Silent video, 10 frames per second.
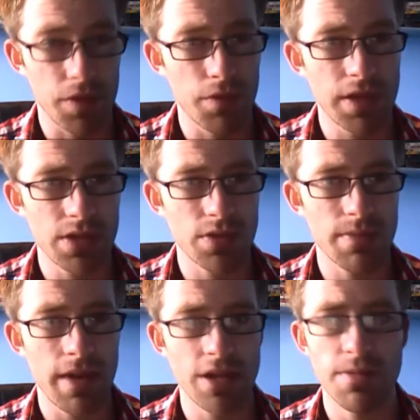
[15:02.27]
the resource
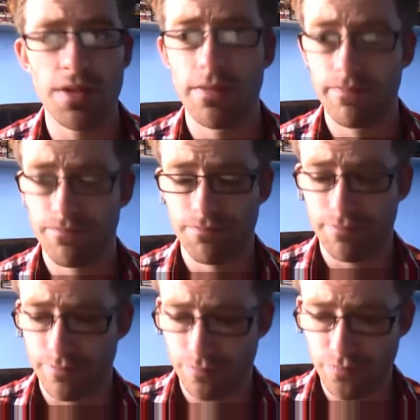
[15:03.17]
management.
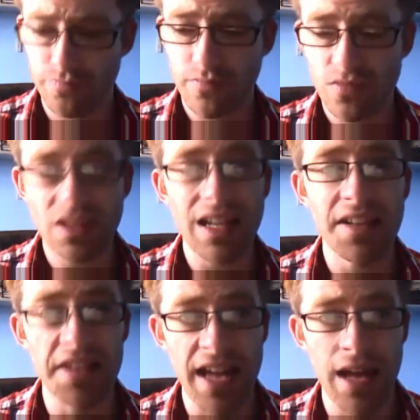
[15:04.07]

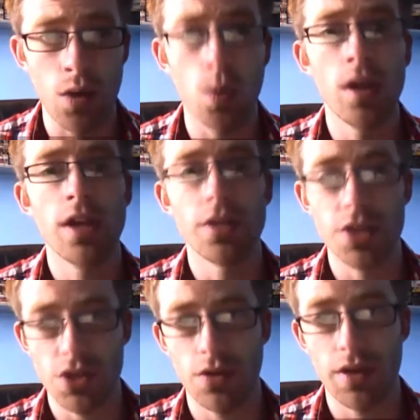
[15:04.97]
Now, the
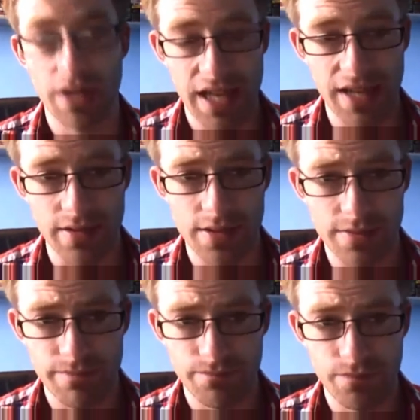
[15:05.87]
Song of Kings
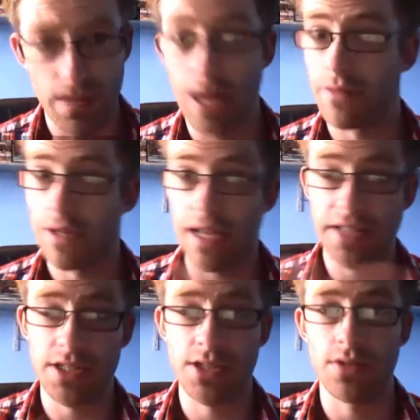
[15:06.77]
and the
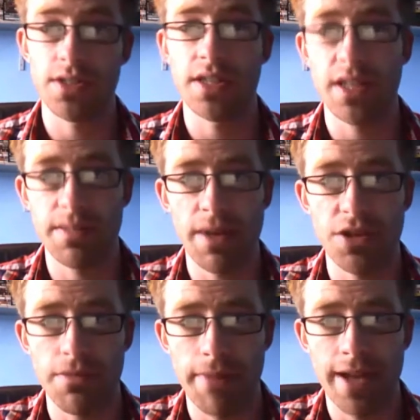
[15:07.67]
later songs in the
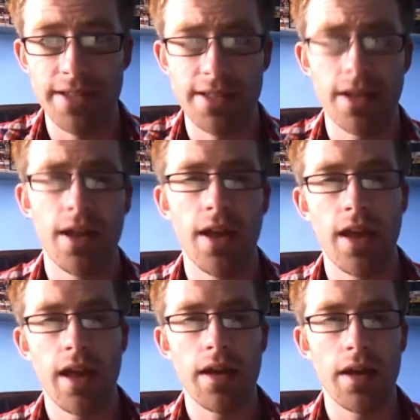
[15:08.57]
expansion packs
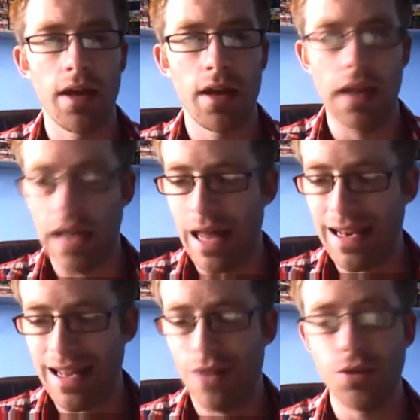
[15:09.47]

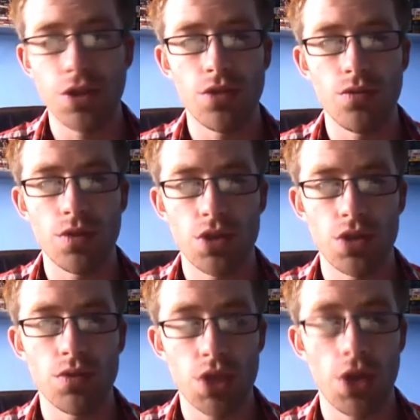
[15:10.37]
allow you
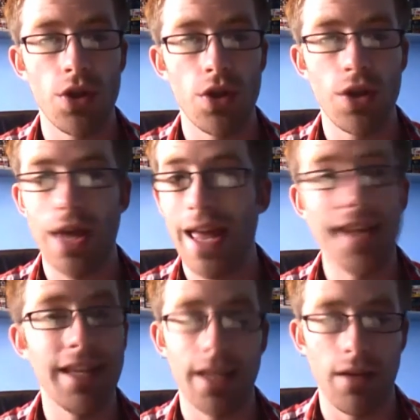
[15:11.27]
to turn
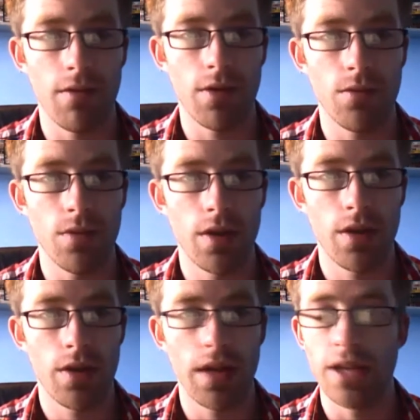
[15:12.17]
any hero
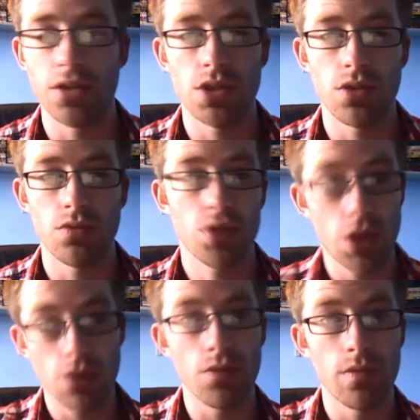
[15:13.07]
into
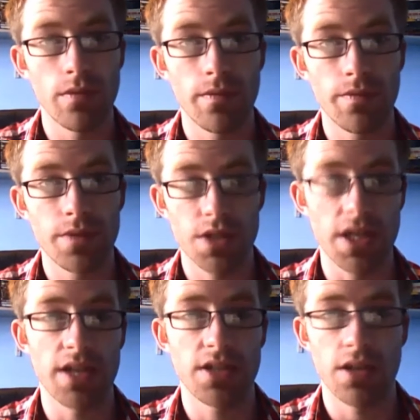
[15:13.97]
two
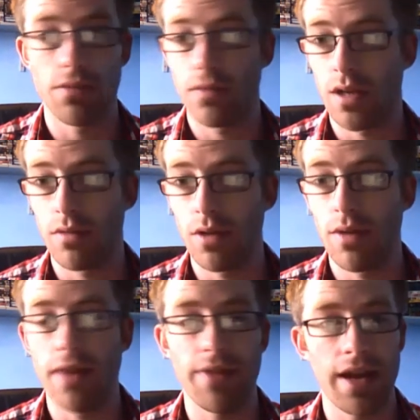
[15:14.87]
spheres. So, you know, you
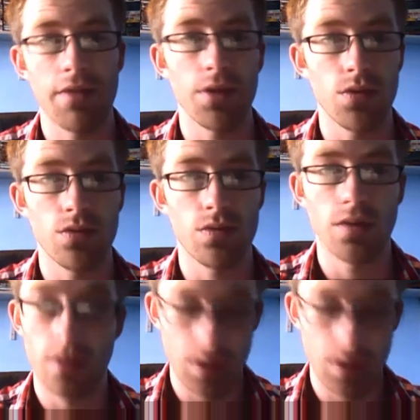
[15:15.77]
have Aragorn,